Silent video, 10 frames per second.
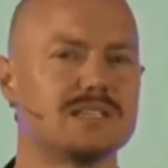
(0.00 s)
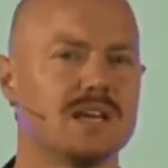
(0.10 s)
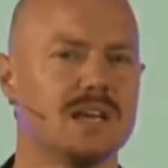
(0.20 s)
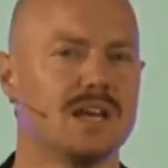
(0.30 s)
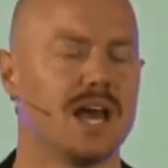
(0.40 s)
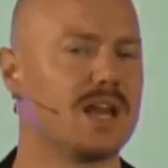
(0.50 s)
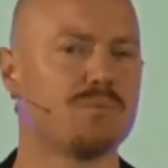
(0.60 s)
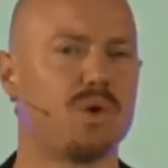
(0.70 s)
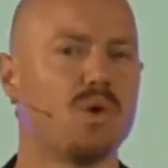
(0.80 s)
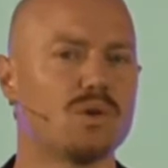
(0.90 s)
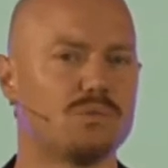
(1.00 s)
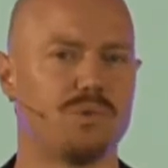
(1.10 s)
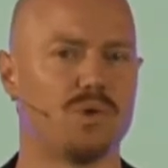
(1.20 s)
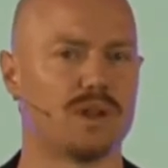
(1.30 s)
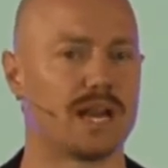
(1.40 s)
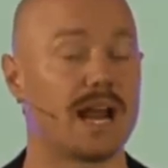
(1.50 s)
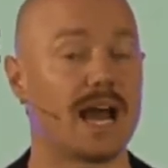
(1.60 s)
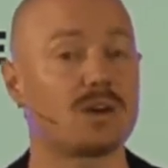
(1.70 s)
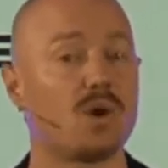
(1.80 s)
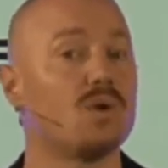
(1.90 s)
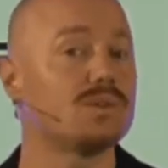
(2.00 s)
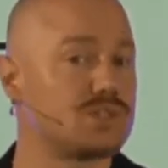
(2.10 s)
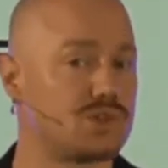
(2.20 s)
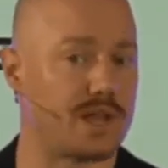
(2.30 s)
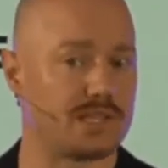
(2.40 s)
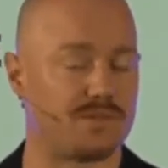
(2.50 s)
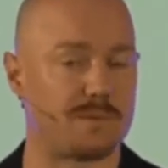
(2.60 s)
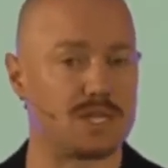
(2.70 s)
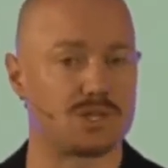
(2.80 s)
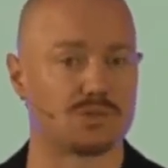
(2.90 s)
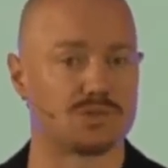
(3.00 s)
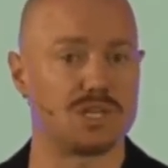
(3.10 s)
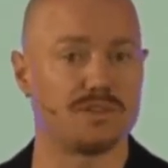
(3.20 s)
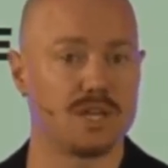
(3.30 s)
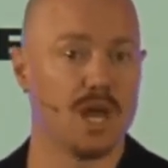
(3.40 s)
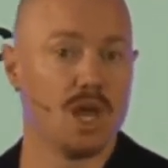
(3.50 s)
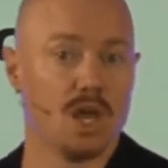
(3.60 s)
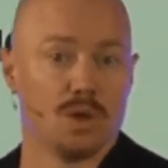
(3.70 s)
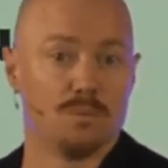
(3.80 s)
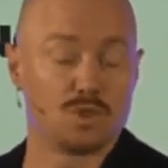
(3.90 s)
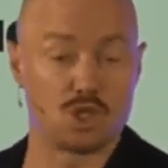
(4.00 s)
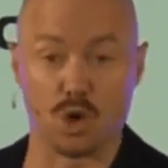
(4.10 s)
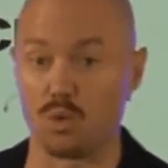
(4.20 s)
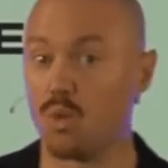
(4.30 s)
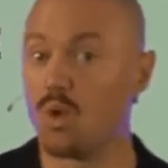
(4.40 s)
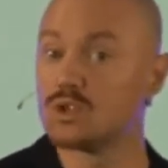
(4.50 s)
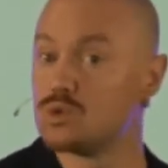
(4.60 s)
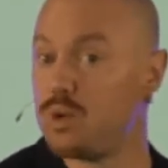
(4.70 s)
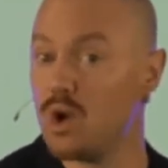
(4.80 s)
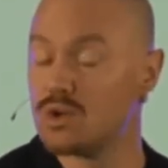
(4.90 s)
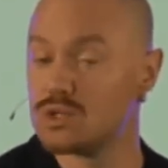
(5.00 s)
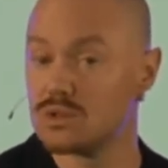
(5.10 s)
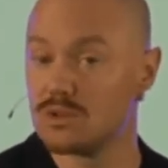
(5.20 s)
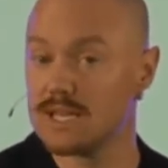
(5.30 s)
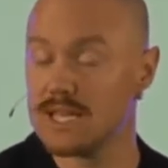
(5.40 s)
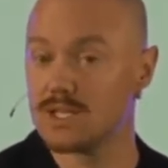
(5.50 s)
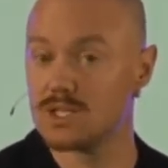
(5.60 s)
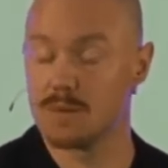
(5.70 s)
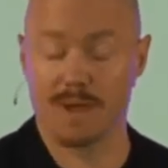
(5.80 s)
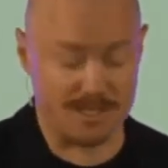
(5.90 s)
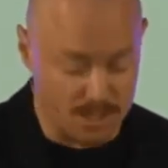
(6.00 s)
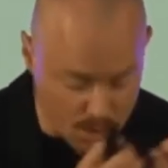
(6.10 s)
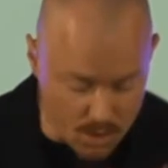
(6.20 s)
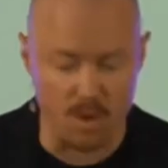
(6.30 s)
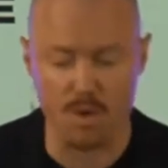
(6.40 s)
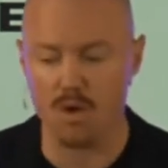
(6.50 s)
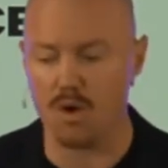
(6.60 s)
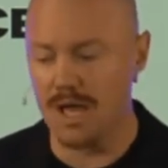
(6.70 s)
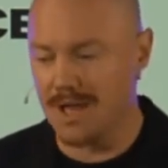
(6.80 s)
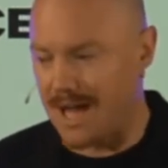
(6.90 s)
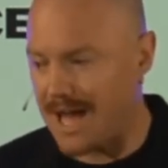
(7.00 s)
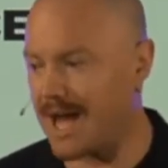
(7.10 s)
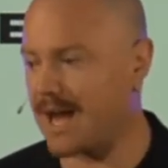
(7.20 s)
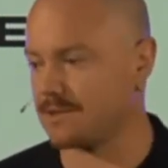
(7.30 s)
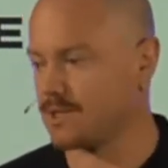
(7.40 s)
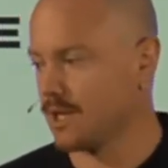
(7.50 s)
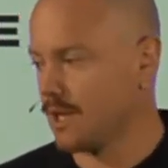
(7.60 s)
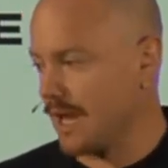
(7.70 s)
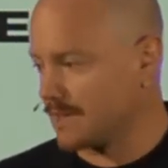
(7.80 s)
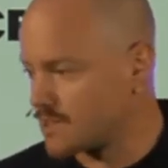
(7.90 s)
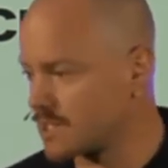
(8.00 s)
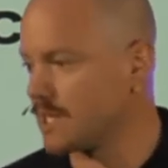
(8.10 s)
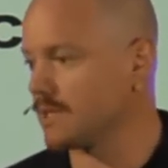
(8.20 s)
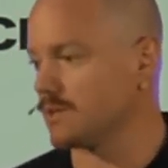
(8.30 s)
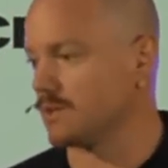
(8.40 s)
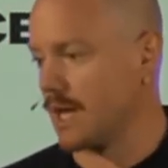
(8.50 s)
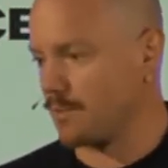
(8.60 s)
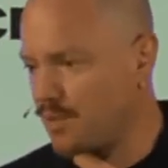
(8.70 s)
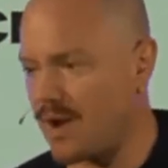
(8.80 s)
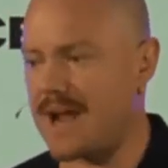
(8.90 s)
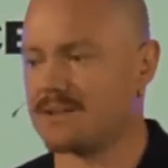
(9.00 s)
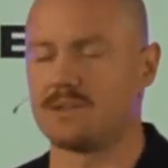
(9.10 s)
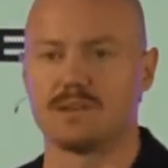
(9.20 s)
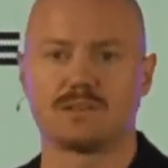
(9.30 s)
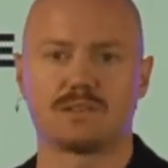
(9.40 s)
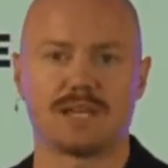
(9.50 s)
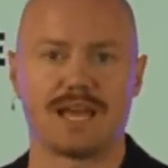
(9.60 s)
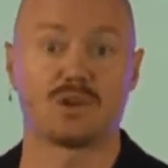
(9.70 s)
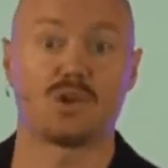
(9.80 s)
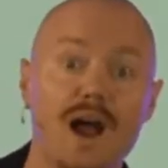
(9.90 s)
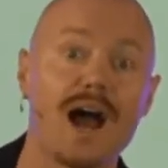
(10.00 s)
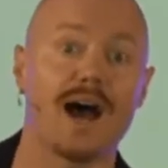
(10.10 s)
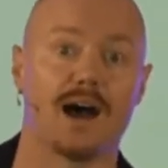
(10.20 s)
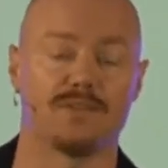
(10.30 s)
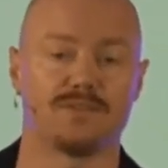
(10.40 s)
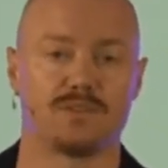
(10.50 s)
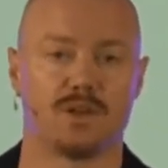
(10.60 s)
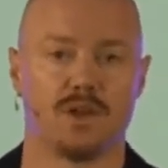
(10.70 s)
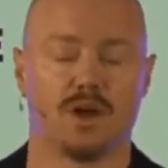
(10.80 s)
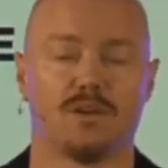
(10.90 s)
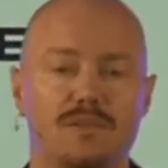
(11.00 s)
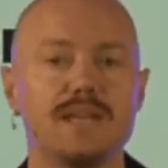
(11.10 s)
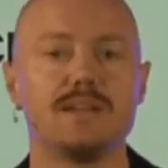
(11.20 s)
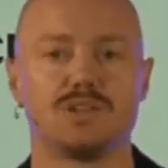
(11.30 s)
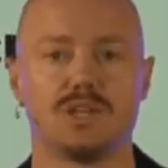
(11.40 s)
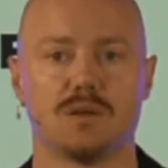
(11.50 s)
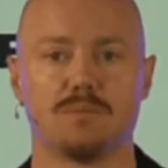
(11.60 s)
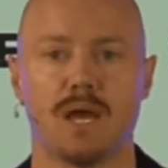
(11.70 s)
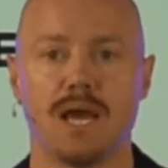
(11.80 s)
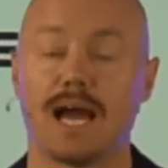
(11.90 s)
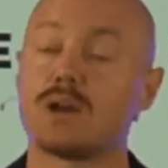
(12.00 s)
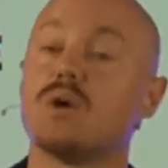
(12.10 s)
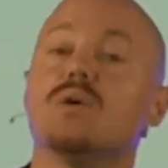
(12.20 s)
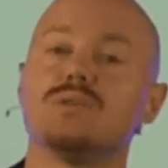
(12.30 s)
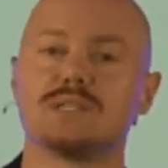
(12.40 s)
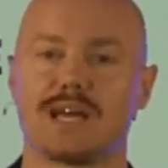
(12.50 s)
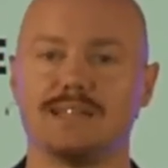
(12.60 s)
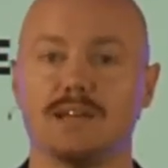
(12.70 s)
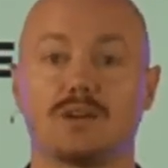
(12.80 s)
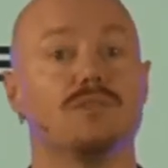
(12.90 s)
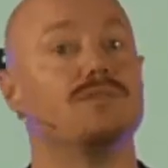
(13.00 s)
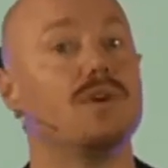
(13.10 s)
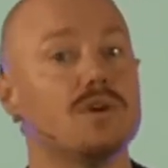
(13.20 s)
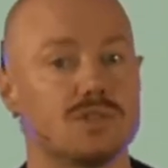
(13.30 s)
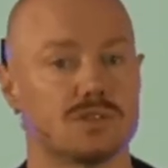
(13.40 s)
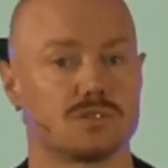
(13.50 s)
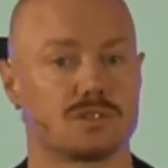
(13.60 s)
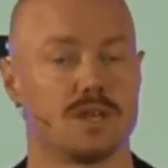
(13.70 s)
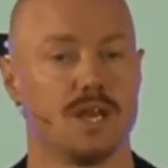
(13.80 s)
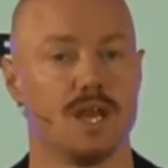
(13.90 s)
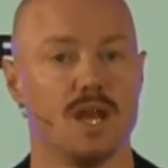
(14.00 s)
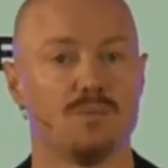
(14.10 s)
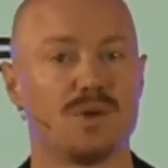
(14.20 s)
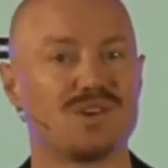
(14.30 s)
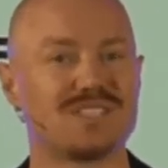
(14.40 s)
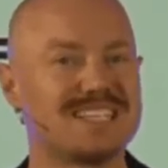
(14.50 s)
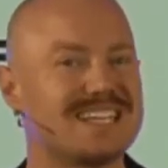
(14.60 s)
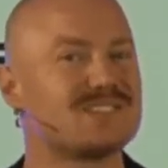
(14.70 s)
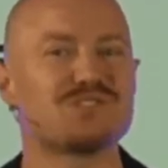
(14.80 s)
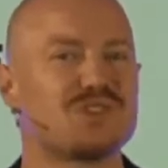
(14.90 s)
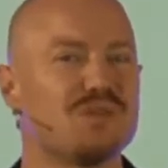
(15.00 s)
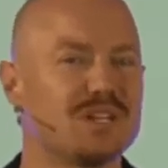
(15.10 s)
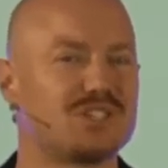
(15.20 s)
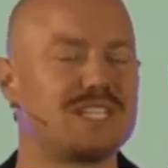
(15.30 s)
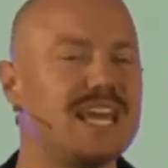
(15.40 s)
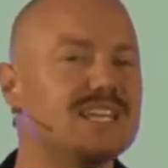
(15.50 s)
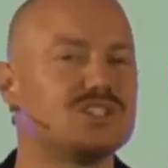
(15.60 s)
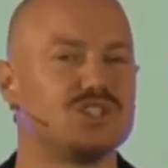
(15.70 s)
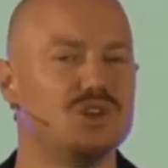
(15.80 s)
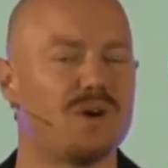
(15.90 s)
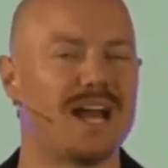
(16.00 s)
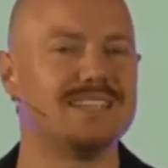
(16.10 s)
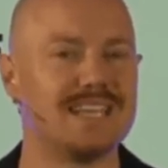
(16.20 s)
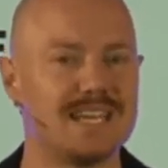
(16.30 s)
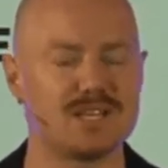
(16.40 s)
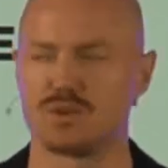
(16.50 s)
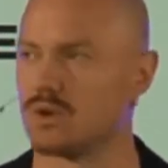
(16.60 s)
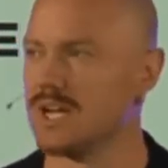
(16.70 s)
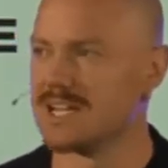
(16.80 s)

This is an important point. And I call this transformational shift towards personal leadership as the core art and skill and practice and craft of leadership, I call this idea convergence because it doesn't so much teach new ideas